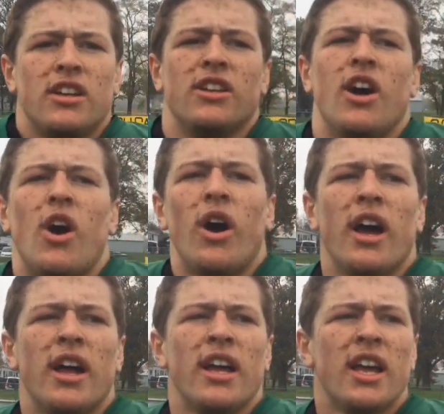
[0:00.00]
You know,
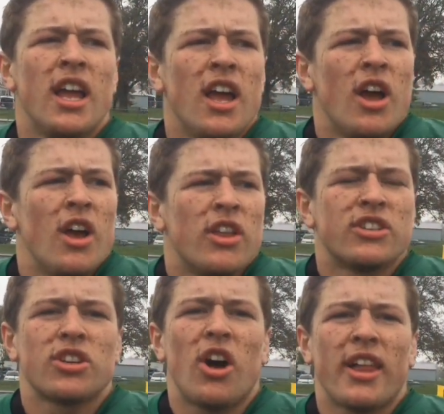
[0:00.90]

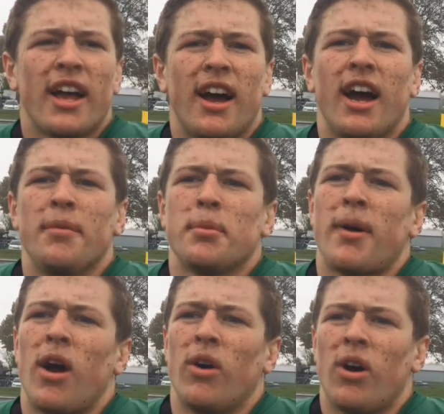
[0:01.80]
there's all that hype
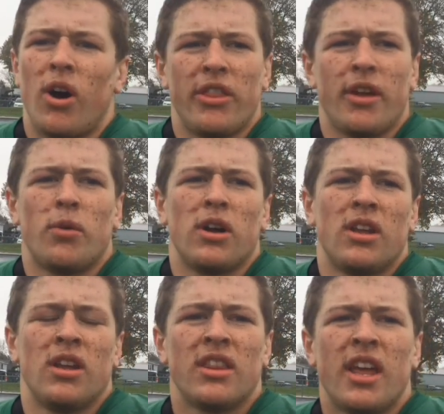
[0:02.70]
about oh they
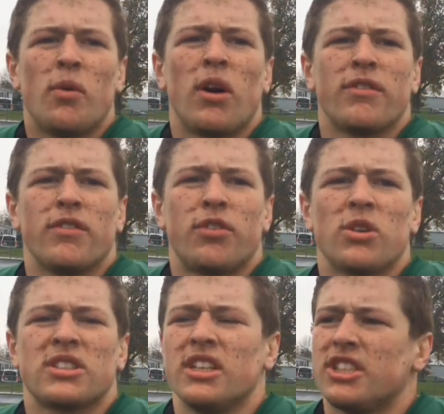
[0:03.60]
won they won
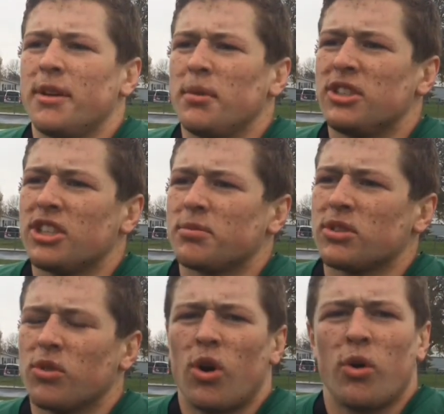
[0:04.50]
four state
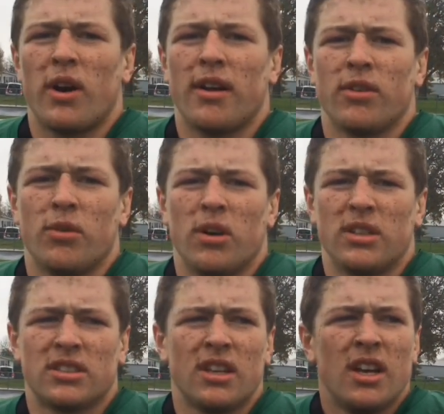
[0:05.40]
championships in a row or whatever it
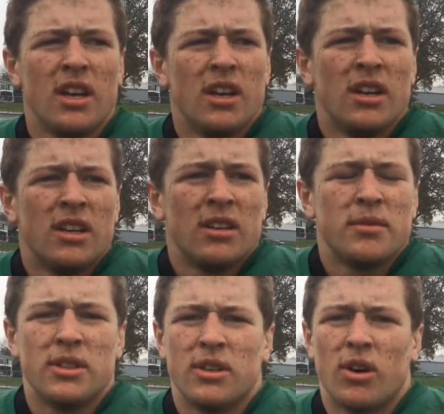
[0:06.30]
was.
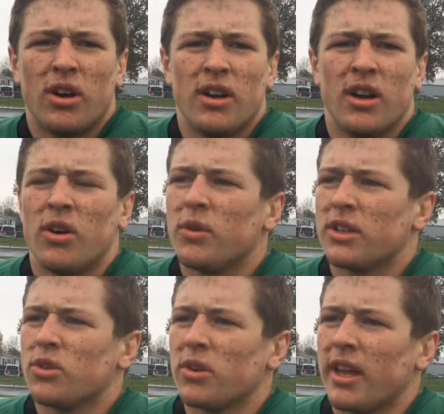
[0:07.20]
We know
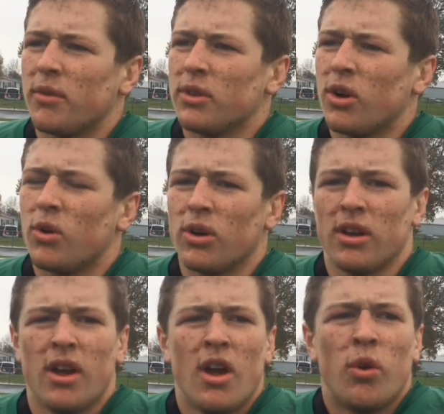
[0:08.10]
we ignore that. We know
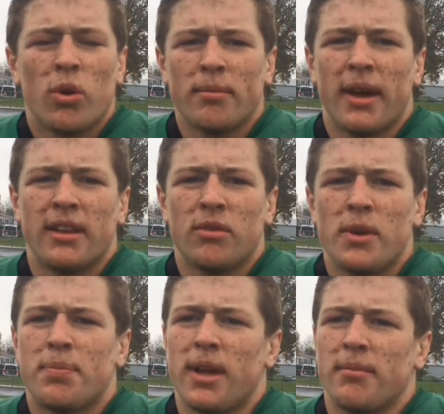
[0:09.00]
we're we're Mendon.
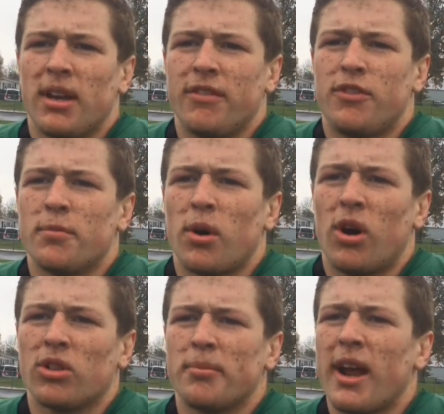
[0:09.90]
We play Mendon
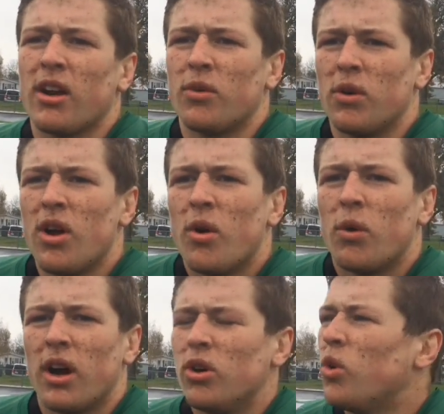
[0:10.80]
football, and no matter
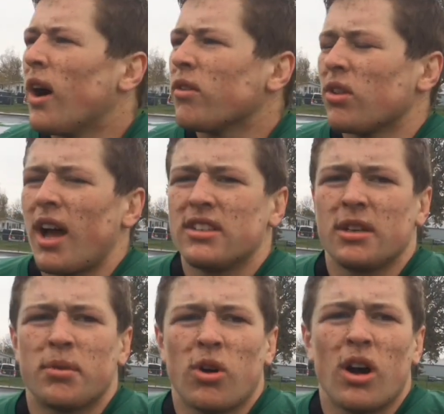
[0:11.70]
what, whoever
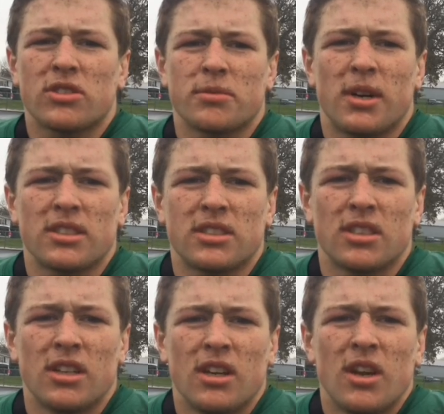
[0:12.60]
lines up across from
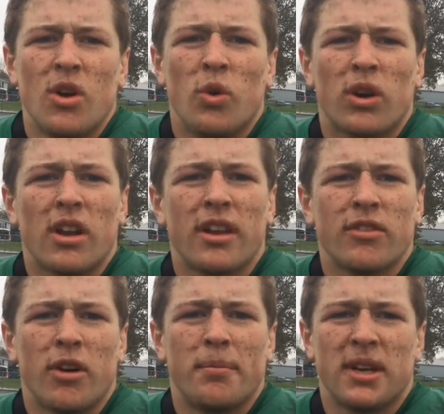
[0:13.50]
us, we're gonna
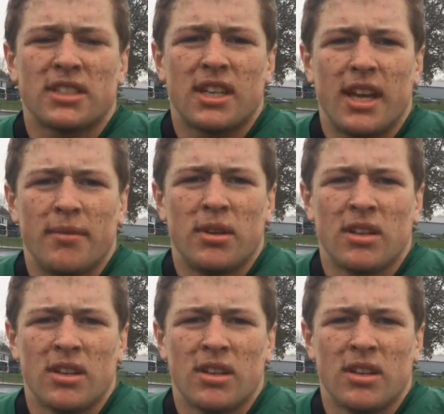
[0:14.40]
give them our best game.